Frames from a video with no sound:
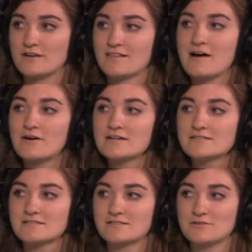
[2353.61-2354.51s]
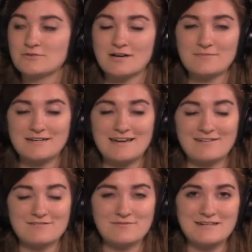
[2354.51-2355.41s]
that allow us to come in
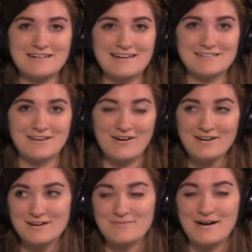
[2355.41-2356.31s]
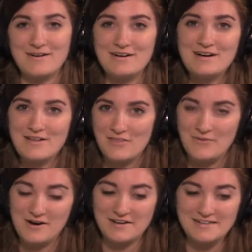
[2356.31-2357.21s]
every week and talk about The
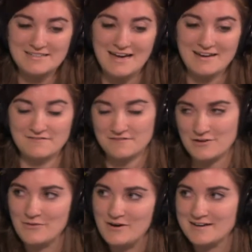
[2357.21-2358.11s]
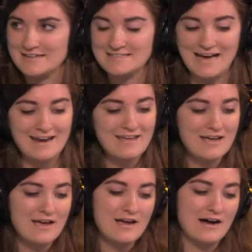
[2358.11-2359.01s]
Walking Dead and Fear the Walking Dead.
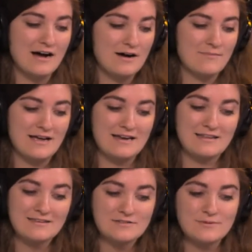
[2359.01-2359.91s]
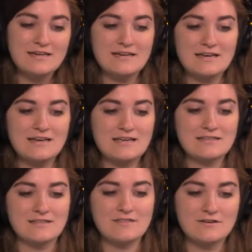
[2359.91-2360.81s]
Mm -hmm. um, and this week it
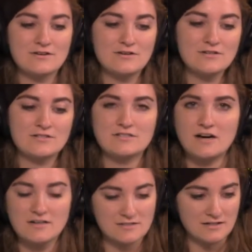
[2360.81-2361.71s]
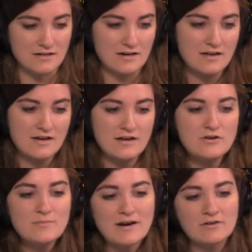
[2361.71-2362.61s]
is The Good Doctor. A
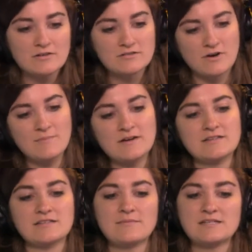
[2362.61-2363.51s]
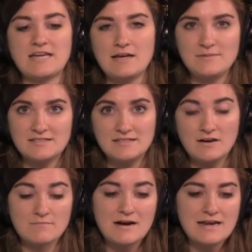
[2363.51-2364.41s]
new medical drama is coming to ABC
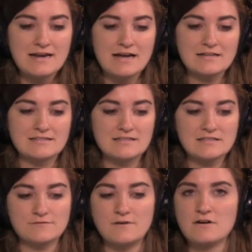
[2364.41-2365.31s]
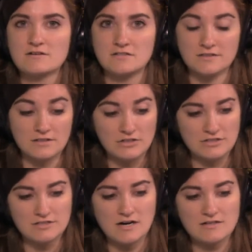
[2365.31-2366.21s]
on Monday nights this fall called The
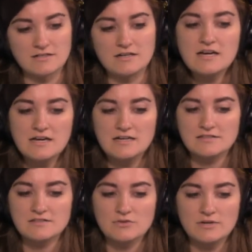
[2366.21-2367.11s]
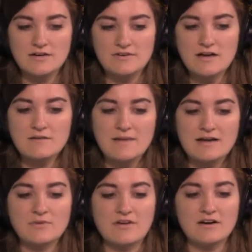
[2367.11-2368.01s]
Good Doctor. It's a story of a young
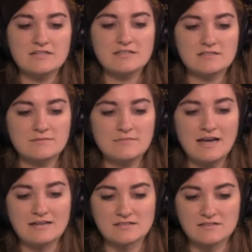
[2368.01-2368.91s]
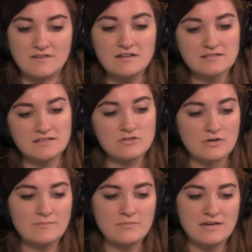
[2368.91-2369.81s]
man with autism and savant
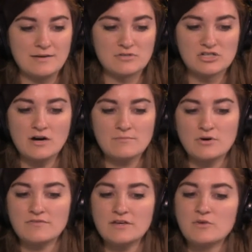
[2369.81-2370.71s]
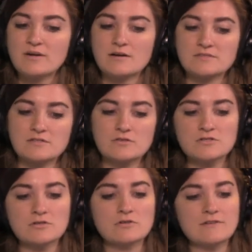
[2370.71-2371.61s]
syndrome named Sean Murphy who becomes a
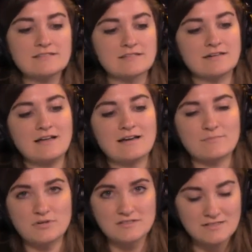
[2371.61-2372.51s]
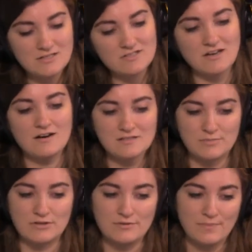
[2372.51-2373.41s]
surgical resident at a prestigious
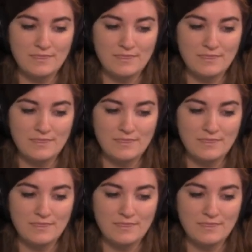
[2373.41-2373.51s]
hospital.